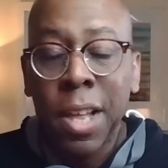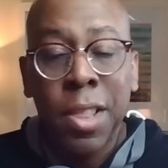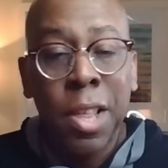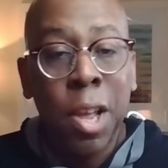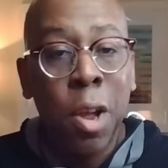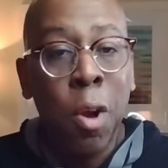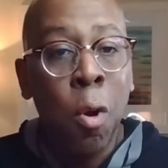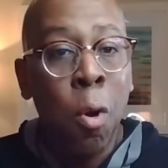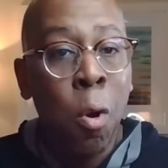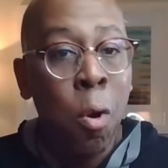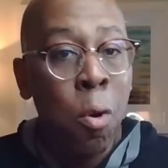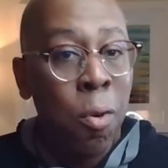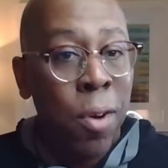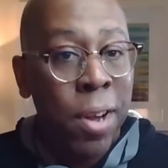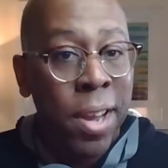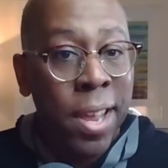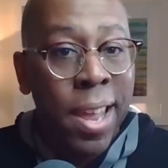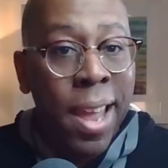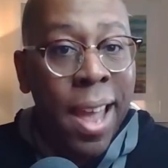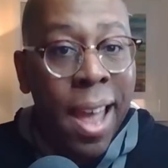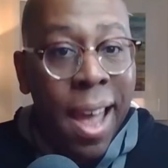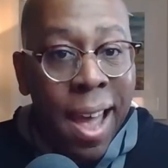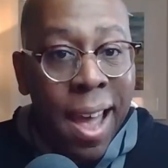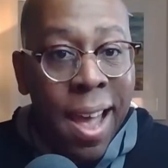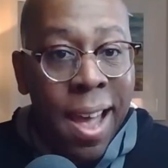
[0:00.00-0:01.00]
They already
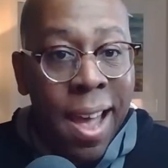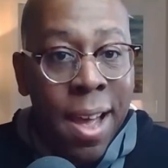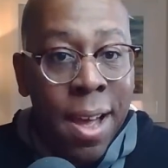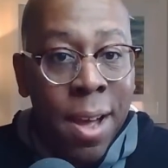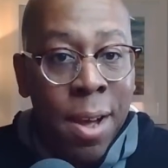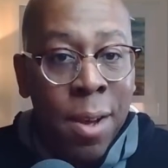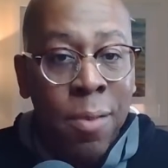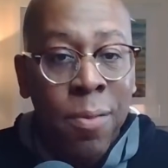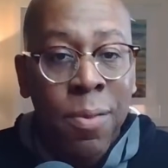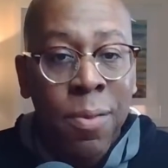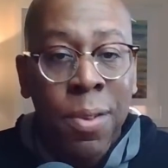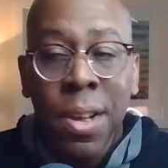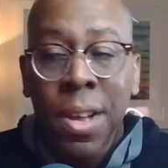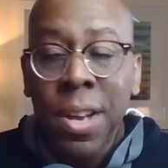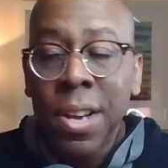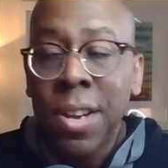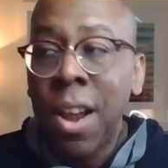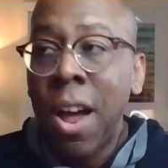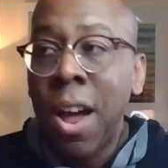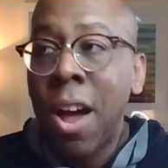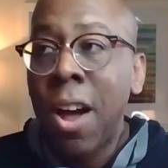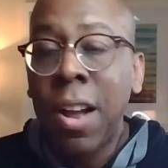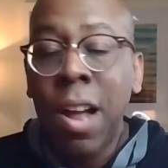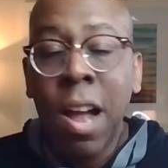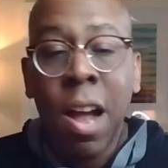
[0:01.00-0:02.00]
have
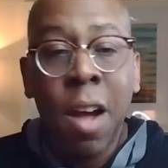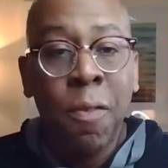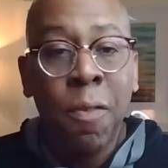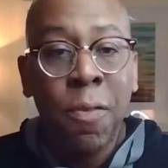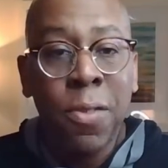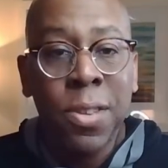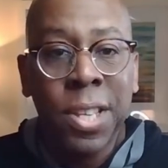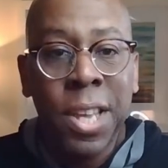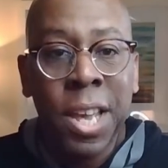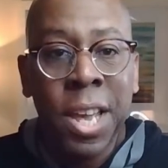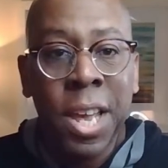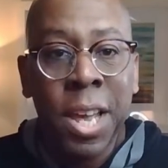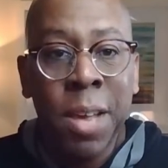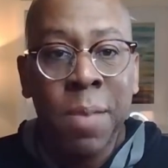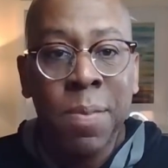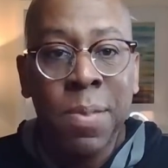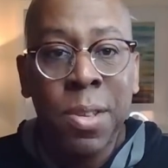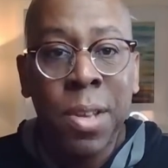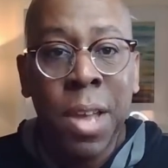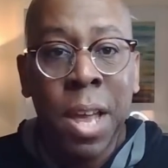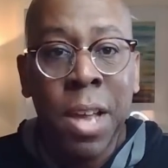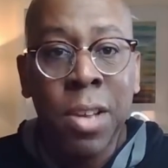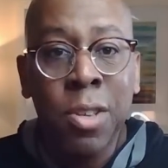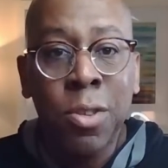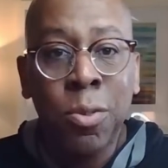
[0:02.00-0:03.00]
non-conference games
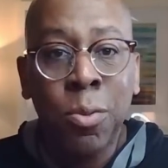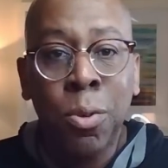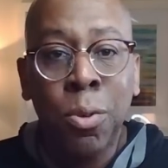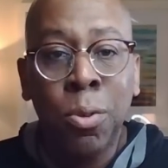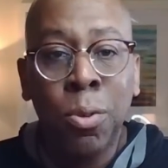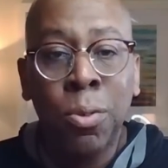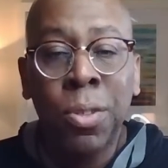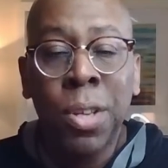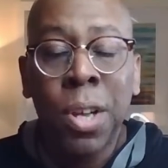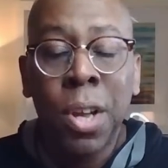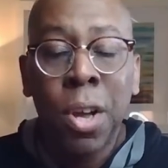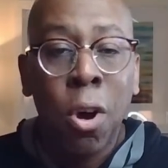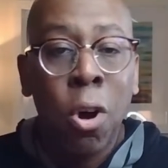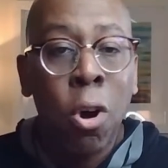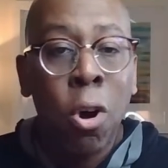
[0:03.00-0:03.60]
scheduled,